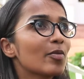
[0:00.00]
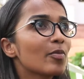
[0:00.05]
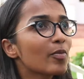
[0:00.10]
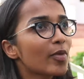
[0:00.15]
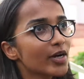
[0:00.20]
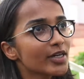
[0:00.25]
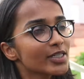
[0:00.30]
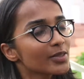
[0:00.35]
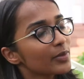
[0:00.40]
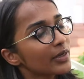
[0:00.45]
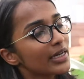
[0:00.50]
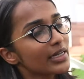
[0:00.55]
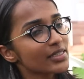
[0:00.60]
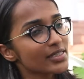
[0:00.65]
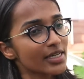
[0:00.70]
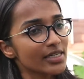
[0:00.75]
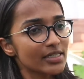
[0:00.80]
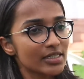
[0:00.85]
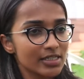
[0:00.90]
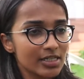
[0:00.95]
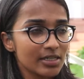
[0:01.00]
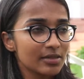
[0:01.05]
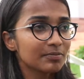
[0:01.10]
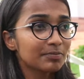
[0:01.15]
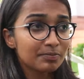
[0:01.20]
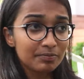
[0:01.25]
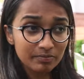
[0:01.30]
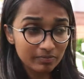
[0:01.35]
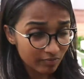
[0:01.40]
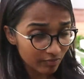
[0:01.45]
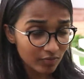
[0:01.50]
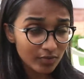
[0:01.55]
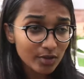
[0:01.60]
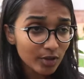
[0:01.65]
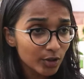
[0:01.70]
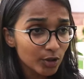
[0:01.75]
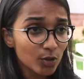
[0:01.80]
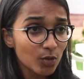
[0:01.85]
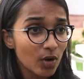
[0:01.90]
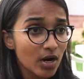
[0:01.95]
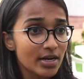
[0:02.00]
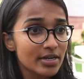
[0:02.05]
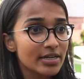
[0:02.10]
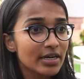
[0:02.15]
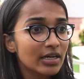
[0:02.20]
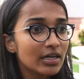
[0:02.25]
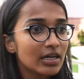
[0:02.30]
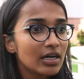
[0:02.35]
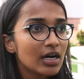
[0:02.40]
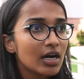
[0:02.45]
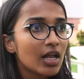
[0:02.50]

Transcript: parts about SIT Rwanda.